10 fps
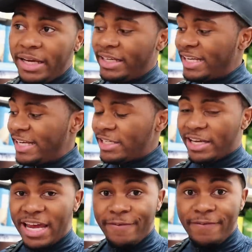It tastes
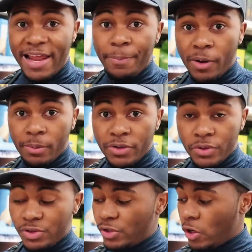like a flat
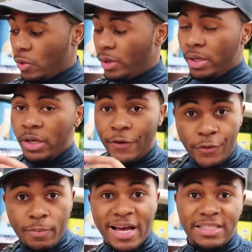popcorn. So if
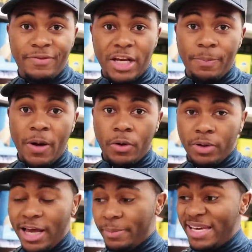you're a massive fan of
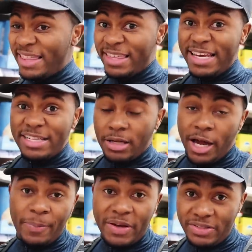popcorn like me, these
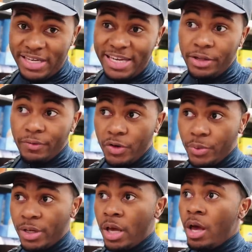I personally can eat on their
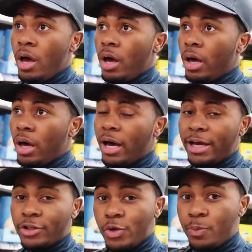own.
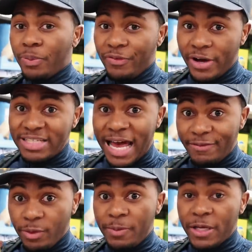I do prefer to
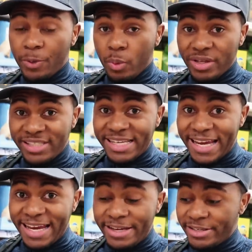have it with peanut butter once
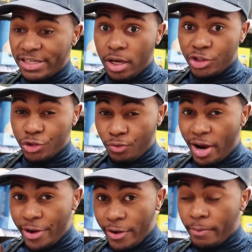again because they are
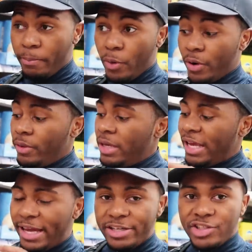drier, but
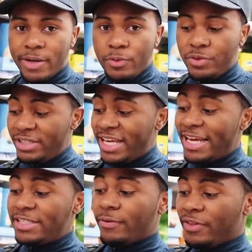in general, the
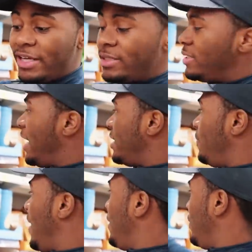taste of this tastes
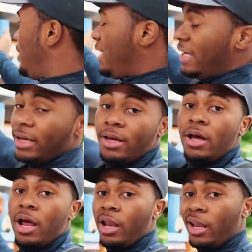better than the
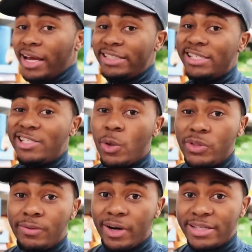lighted
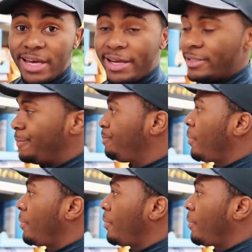salty rice cakes.